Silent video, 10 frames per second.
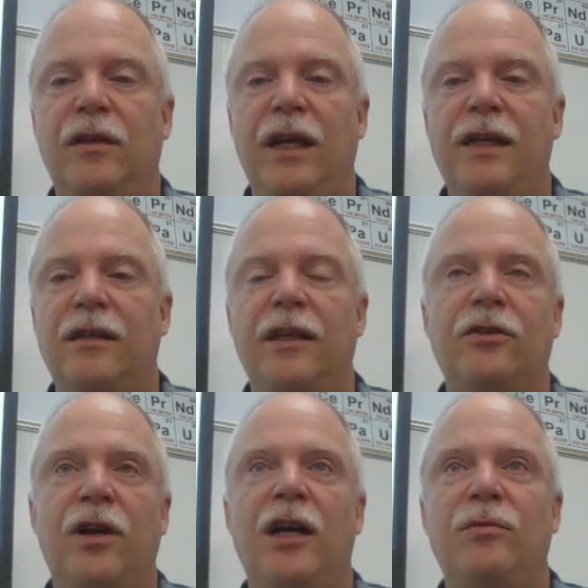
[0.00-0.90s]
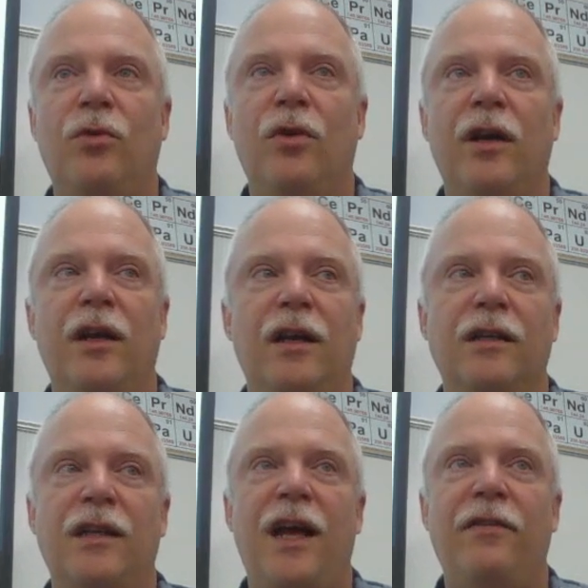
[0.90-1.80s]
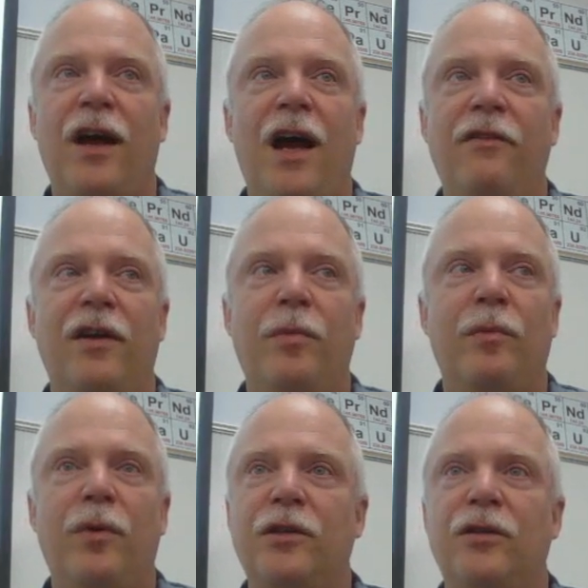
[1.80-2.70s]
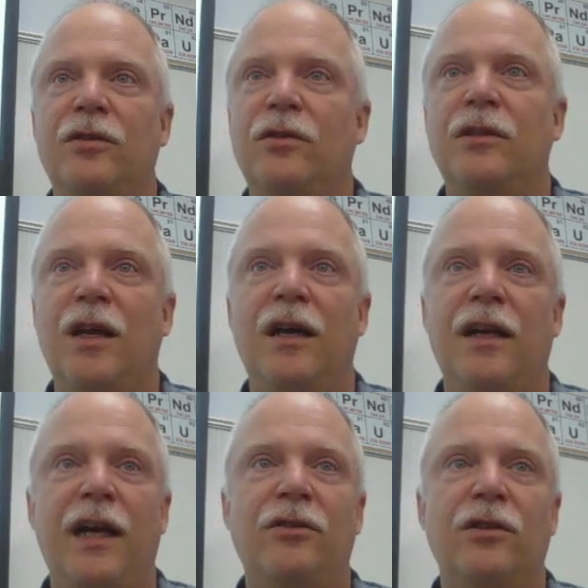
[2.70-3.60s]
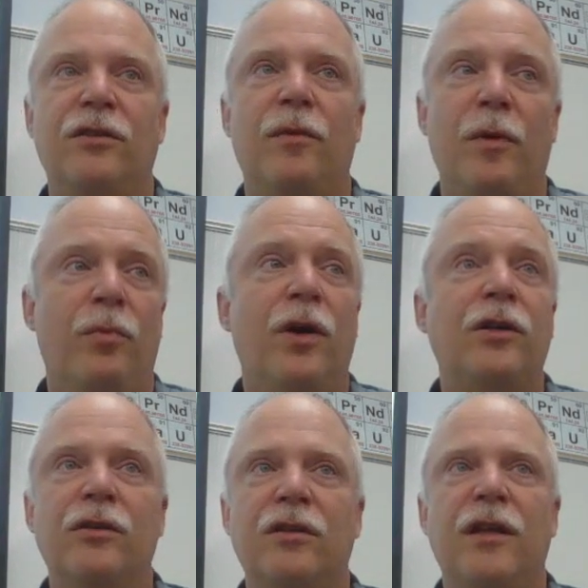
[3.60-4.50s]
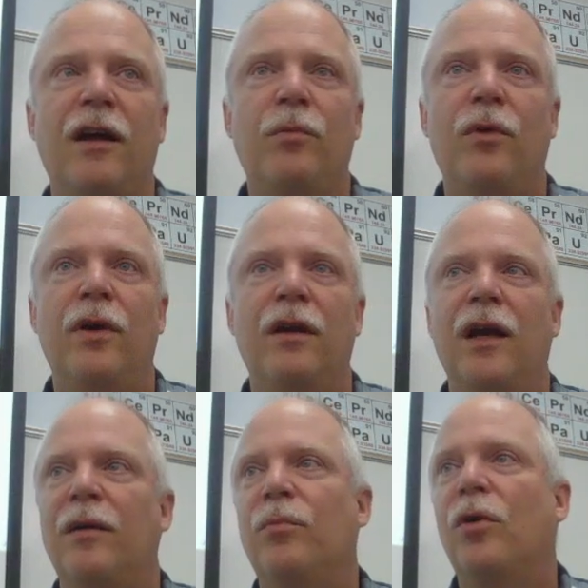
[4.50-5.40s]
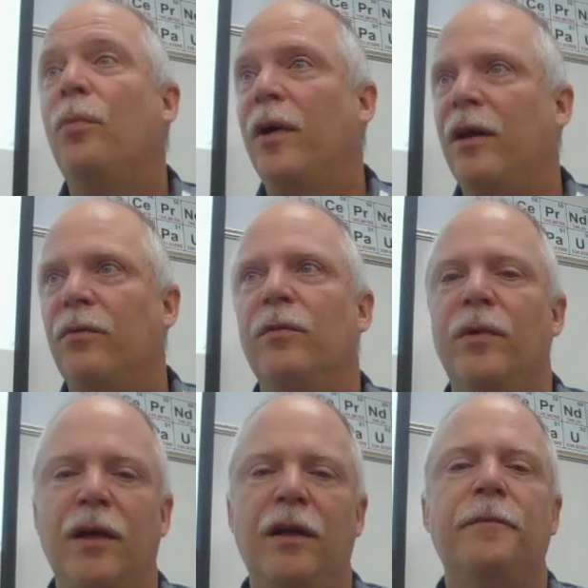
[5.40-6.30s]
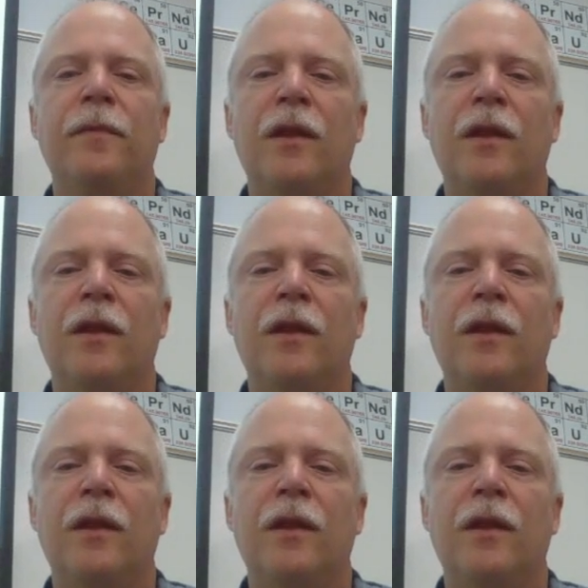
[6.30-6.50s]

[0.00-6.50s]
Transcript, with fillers: easily transported. It doesn't have a high vapor pressure, so it's not dangerous from a pressure standpoint like propane would be.